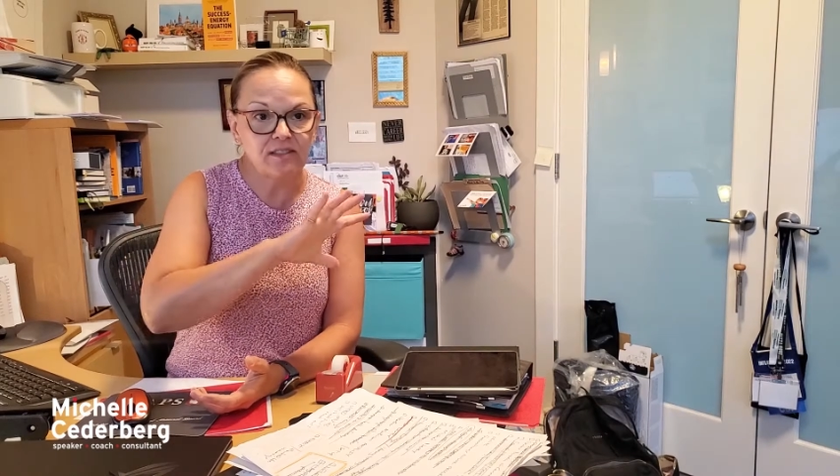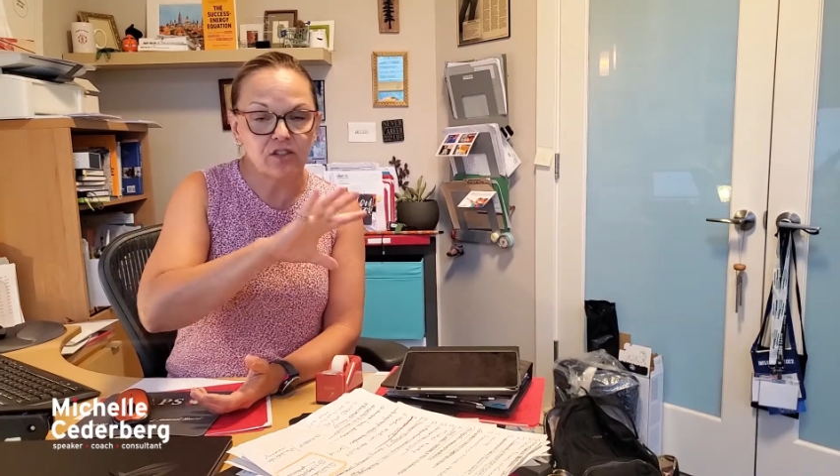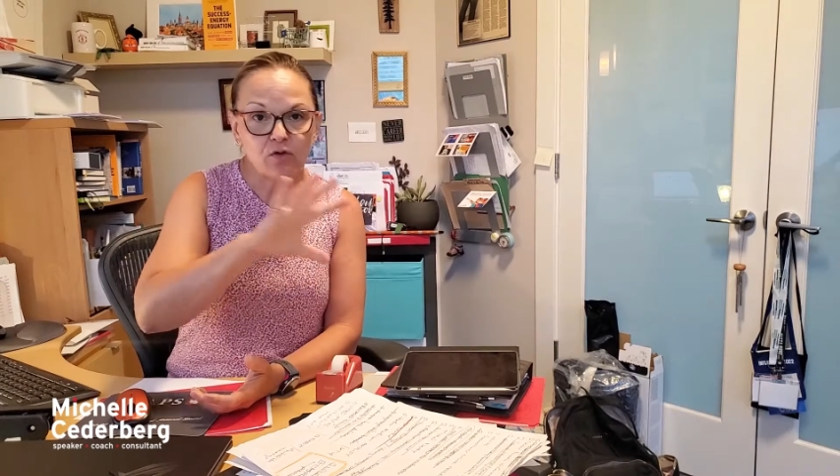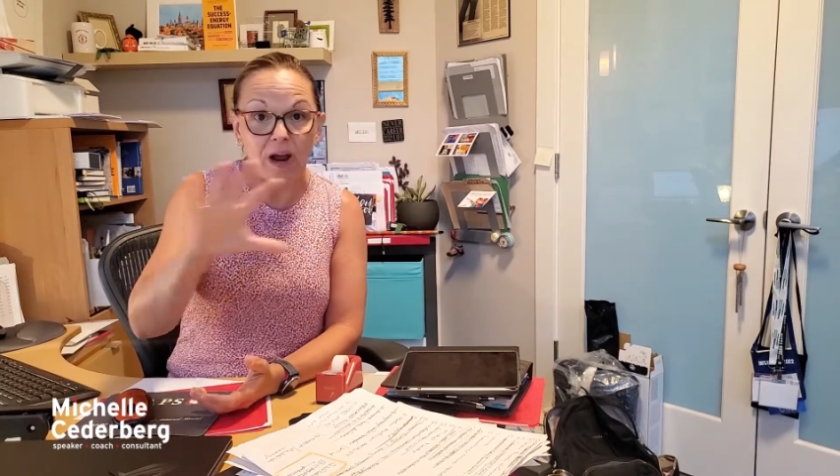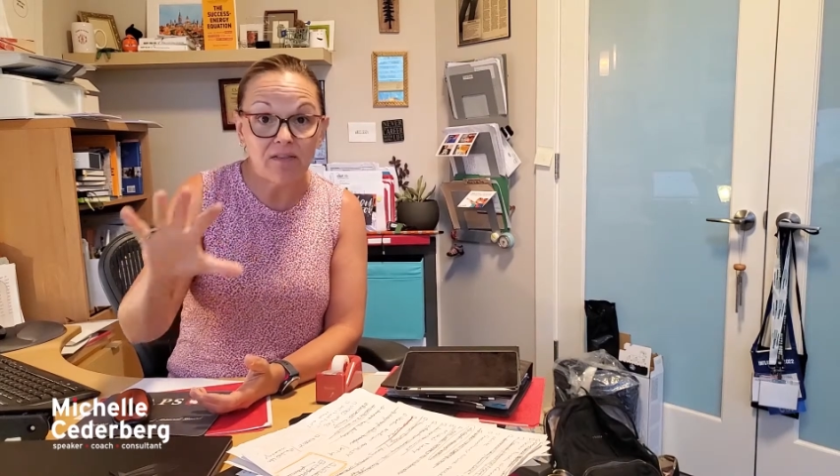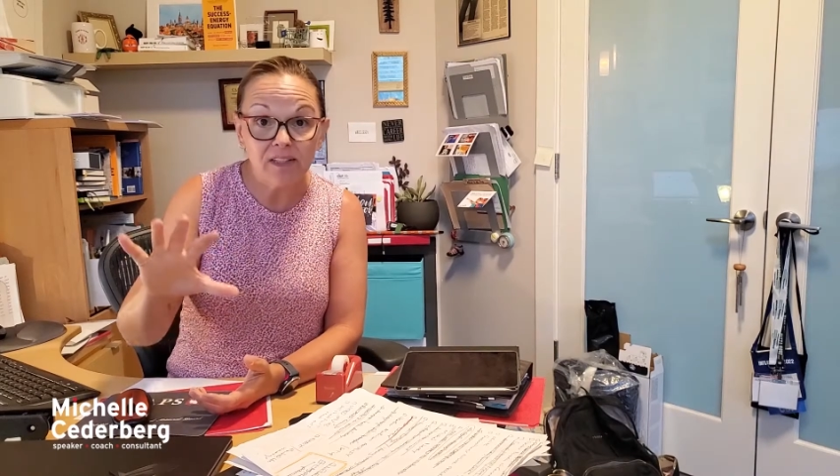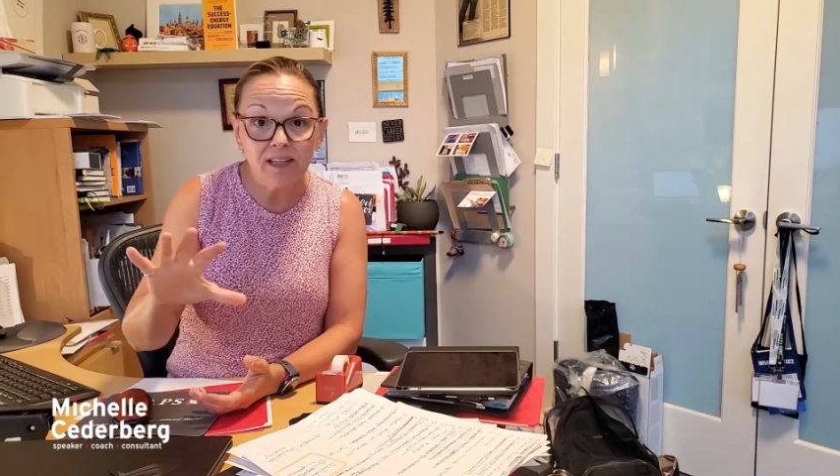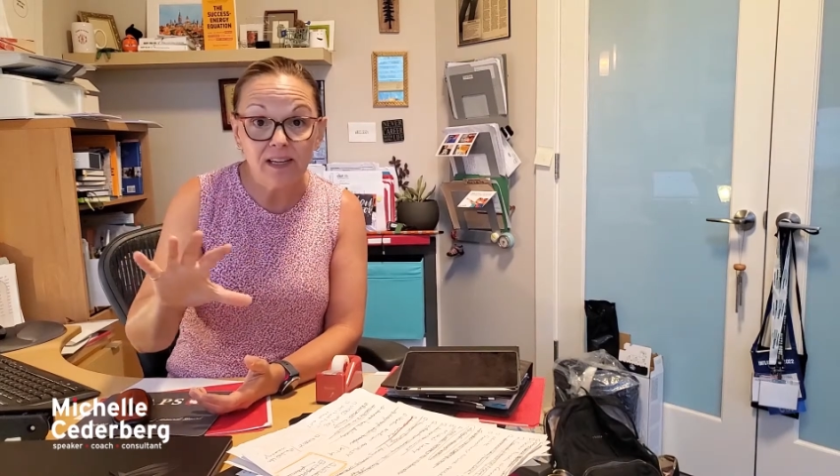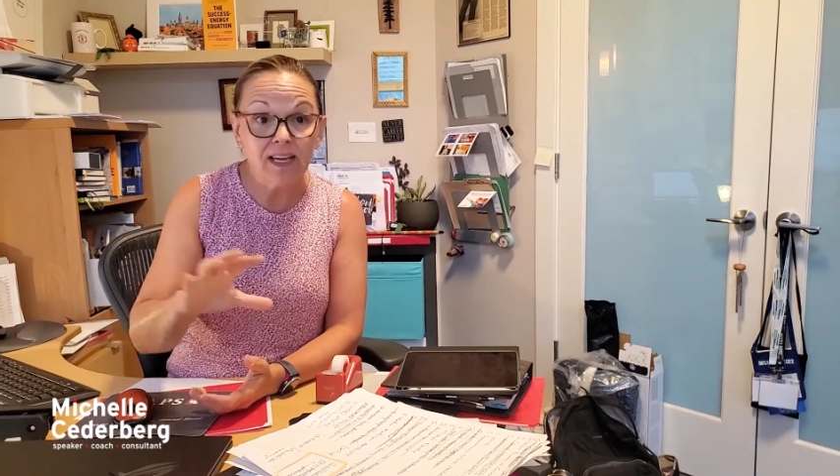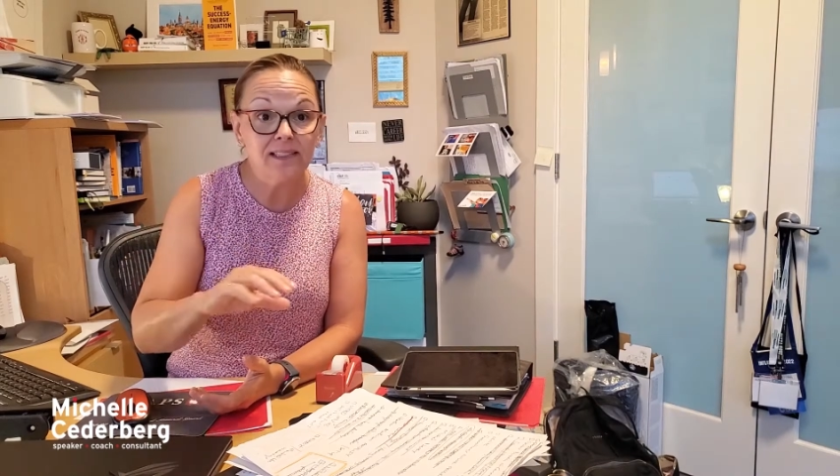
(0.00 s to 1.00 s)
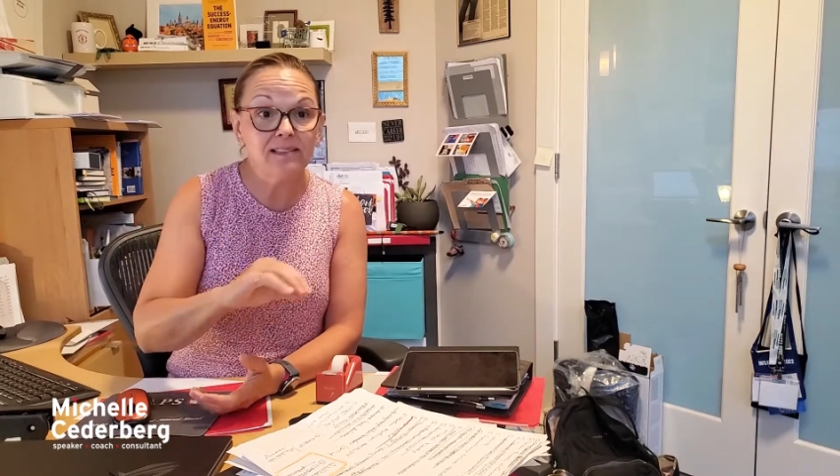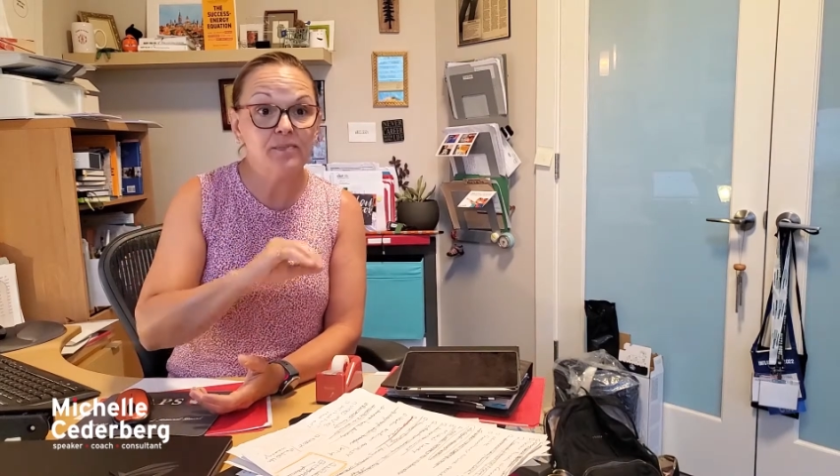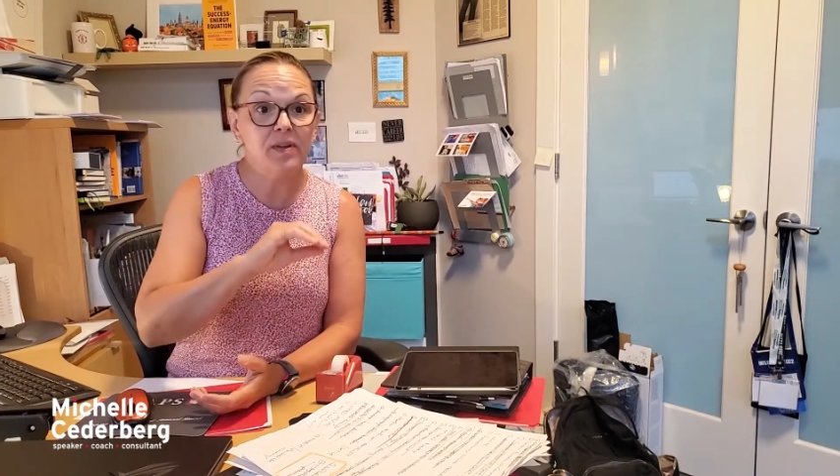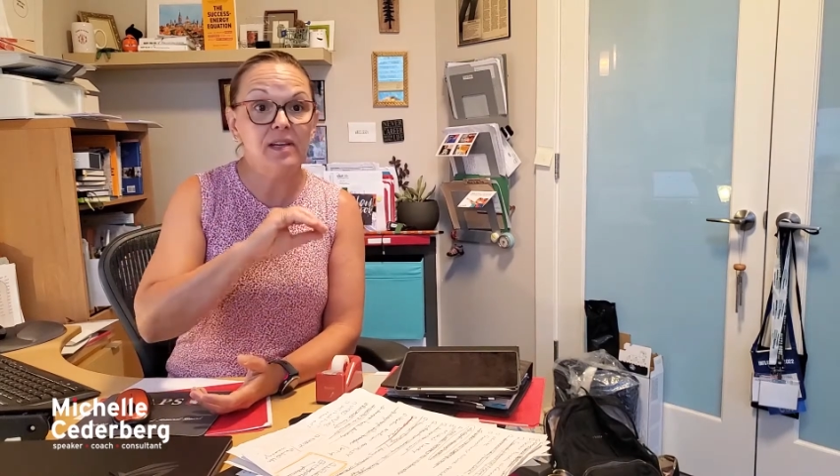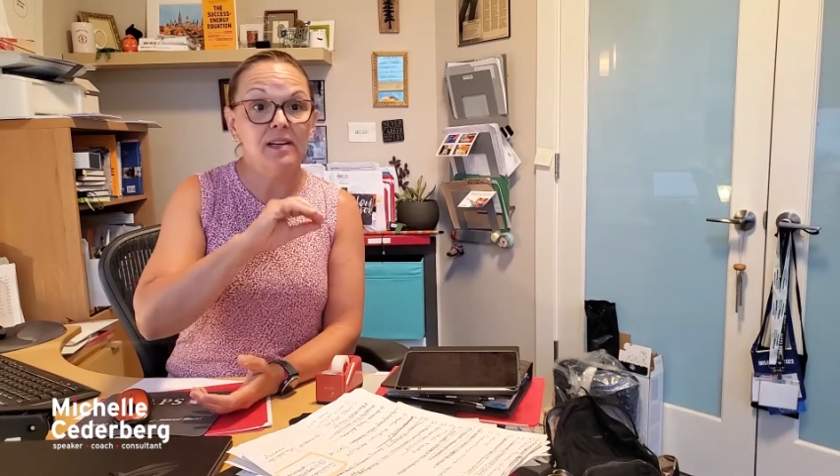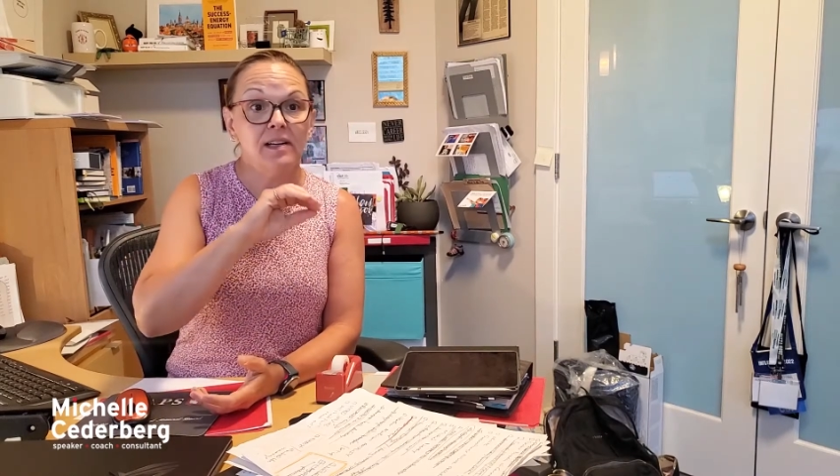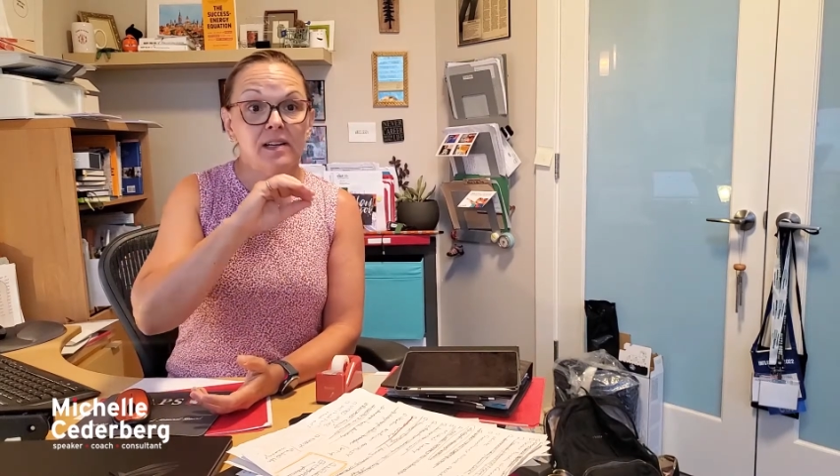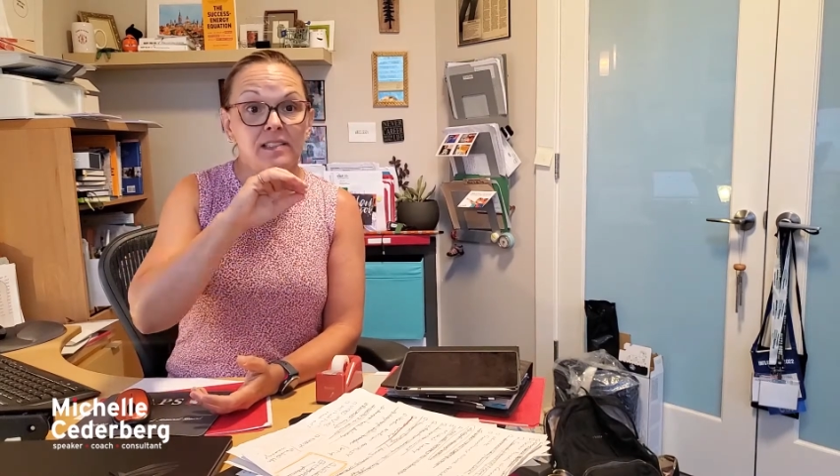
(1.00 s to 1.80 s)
to traveling again to speak,